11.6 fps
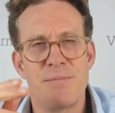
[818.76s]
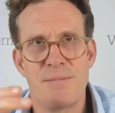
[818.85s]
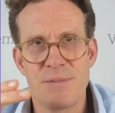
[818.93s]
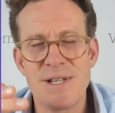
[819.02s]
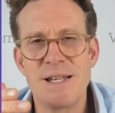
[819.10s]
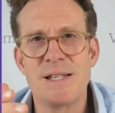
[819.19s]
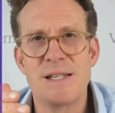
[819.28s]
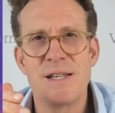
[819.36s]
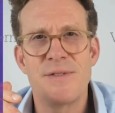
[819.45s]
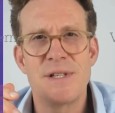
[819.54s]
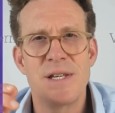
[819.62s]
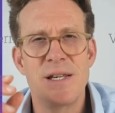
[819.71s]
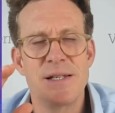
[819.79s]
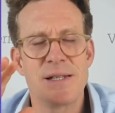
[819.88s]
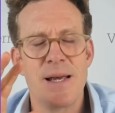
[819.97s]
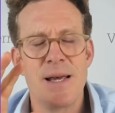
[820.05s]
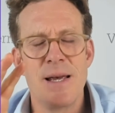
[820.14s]

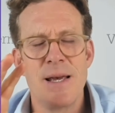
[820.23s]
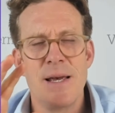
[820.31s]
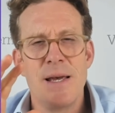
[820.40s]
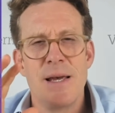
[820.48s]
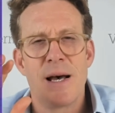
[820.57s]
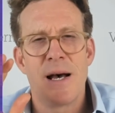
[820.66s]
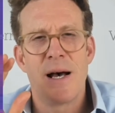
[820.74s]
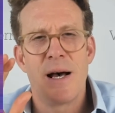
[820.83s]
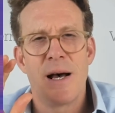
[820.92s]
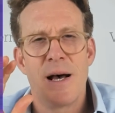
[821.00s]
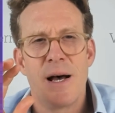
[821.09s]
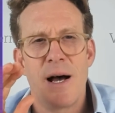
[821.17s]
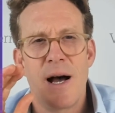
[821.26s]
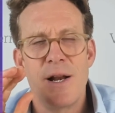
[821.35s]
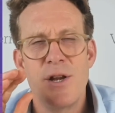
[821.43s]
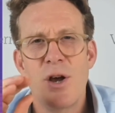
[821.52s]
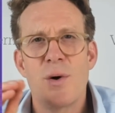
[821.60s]
sensitivities.
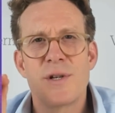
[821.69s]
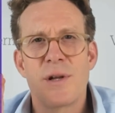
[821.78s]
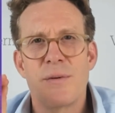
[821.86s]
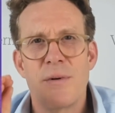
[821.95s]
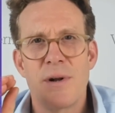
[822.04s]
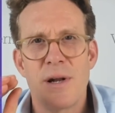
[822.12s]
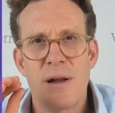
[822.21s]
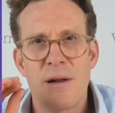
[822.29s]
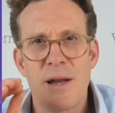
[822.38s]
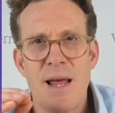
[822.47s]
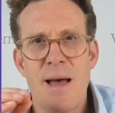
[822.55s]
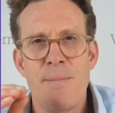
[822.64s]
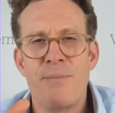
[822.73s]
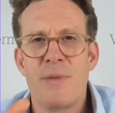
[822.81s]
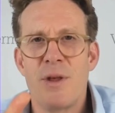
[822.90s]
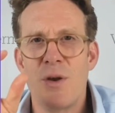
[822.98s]
And you go on to lamb.